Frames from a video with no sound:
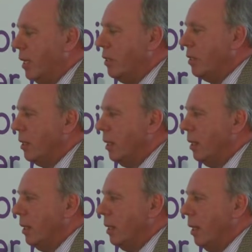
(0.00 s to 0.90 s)
age
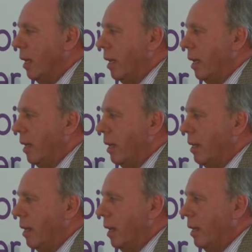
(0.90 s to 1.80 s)

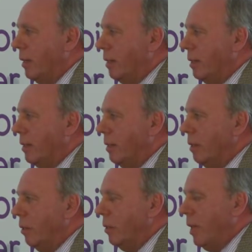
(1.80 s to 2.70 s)
and
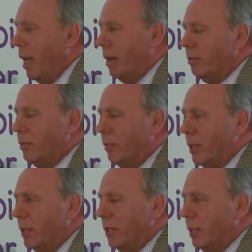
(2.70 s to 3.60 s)
don't have, for
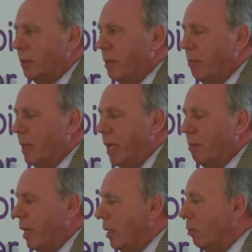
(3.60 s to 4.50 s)
instance, maybe a
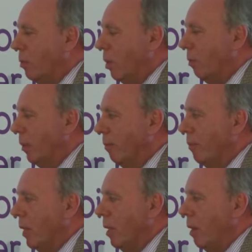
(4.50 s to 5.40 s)
medical problem
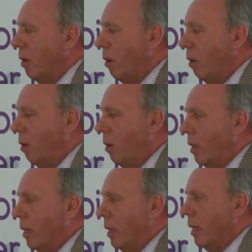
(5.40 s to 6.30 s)

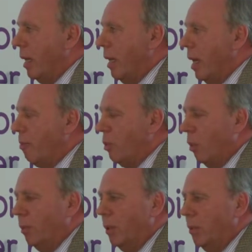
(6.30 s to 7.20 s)
or a
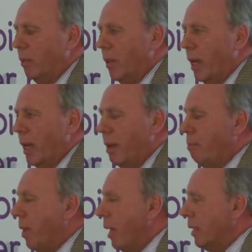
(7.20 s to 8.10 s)
problem that
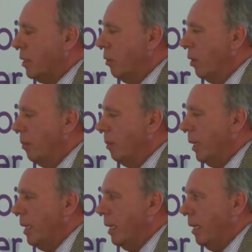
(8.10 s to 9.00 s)
impacts on our
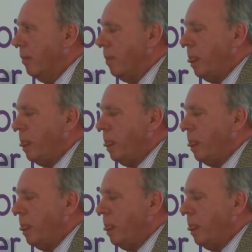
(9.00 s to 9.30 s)
mobility.